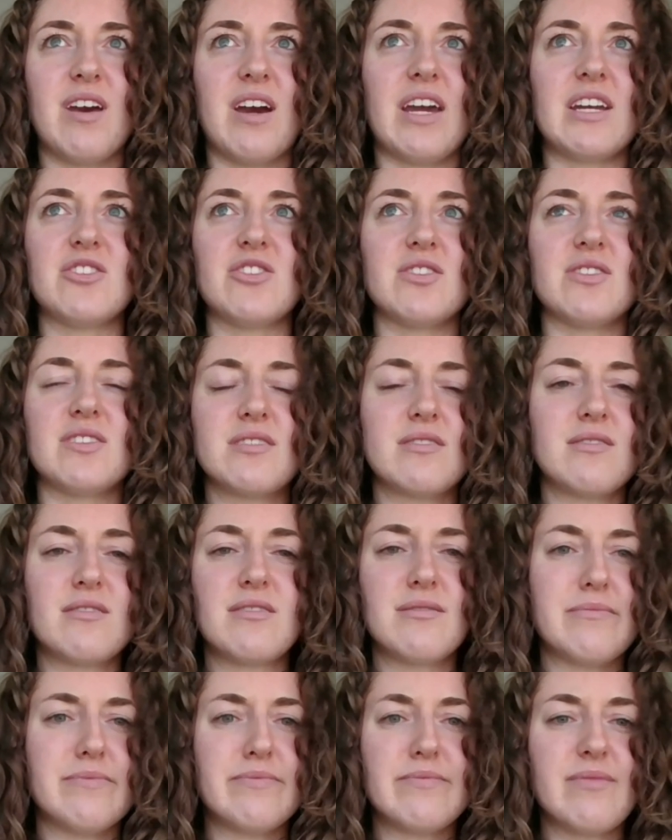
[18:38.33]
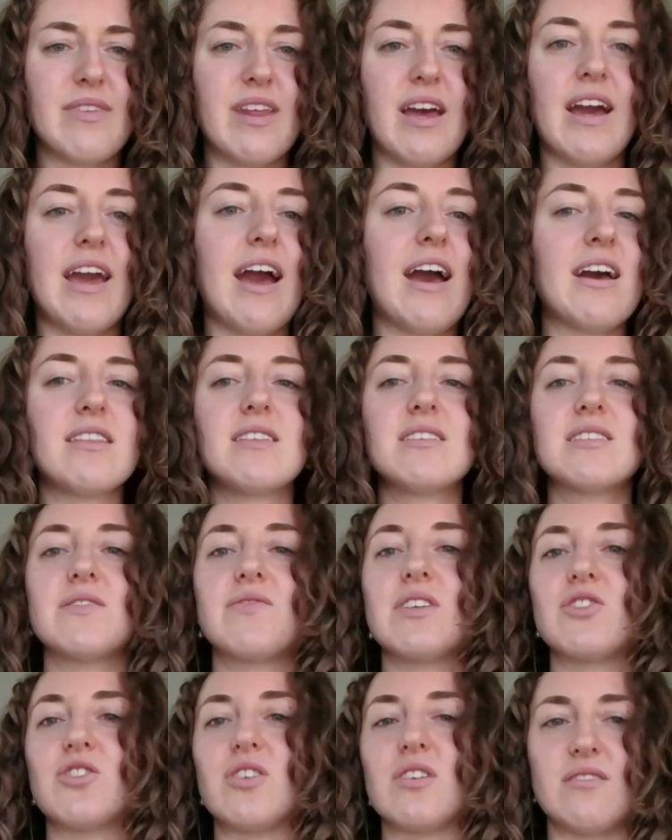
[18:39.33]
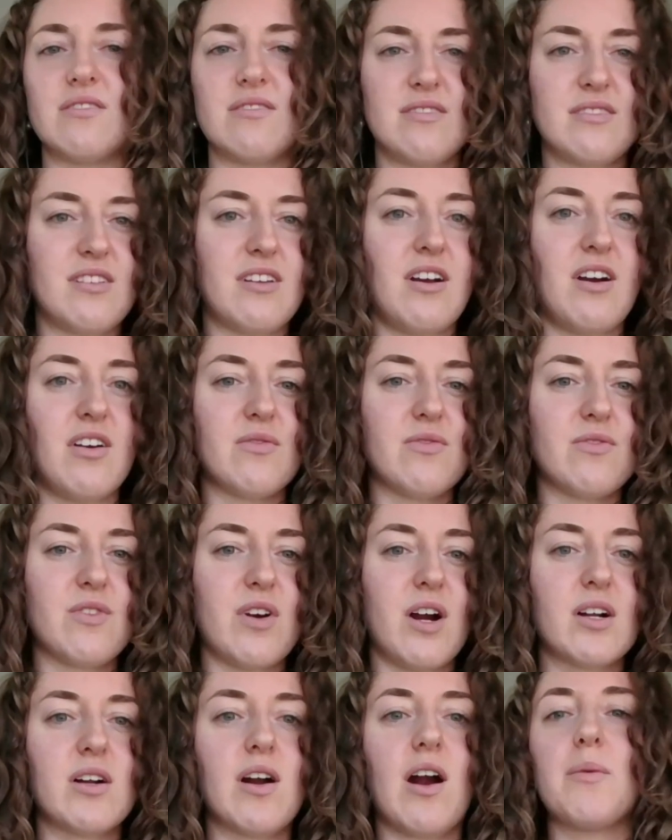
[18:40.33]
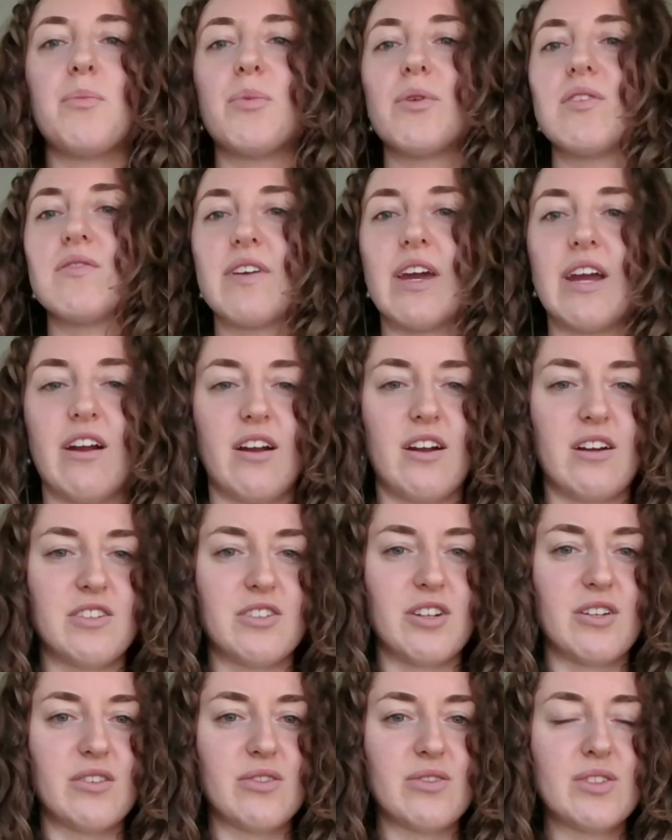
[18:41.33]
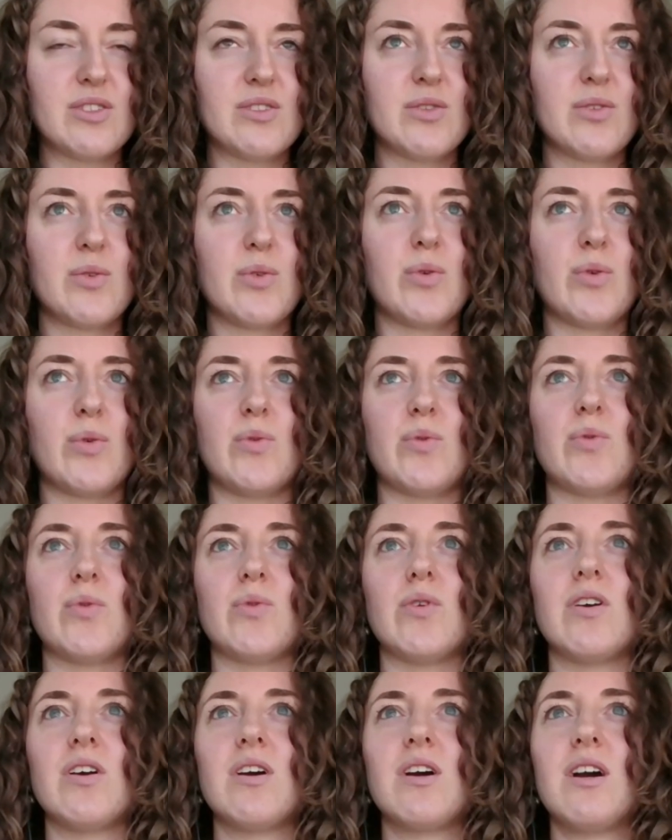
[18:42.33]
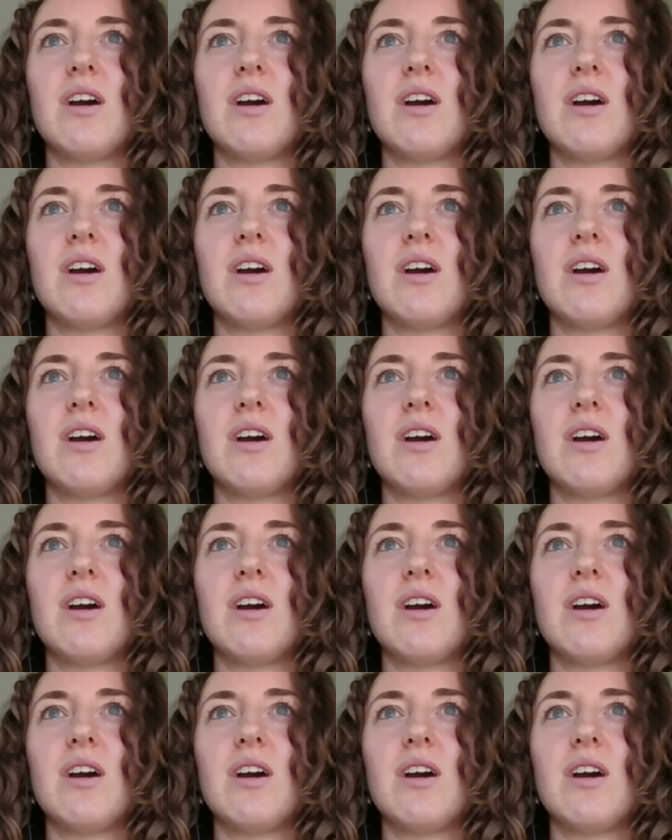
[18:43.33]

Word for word: I just I had this vision of a couple of characters who